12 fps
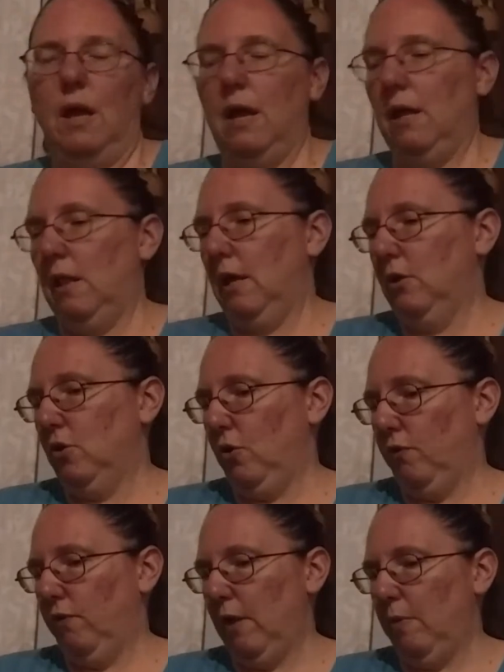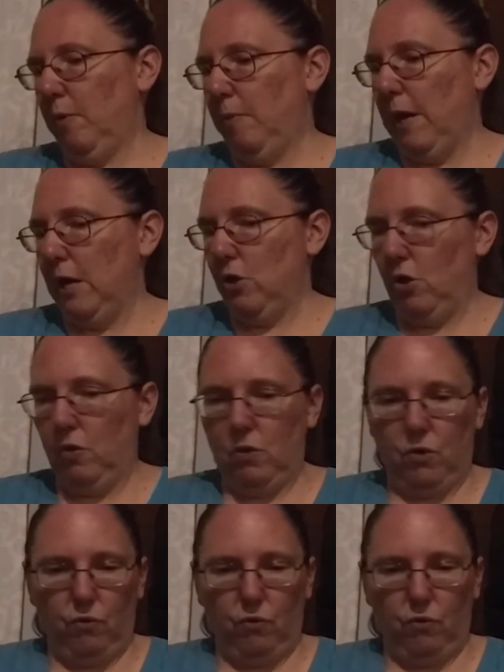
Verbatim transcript: a link to her Facebook page in the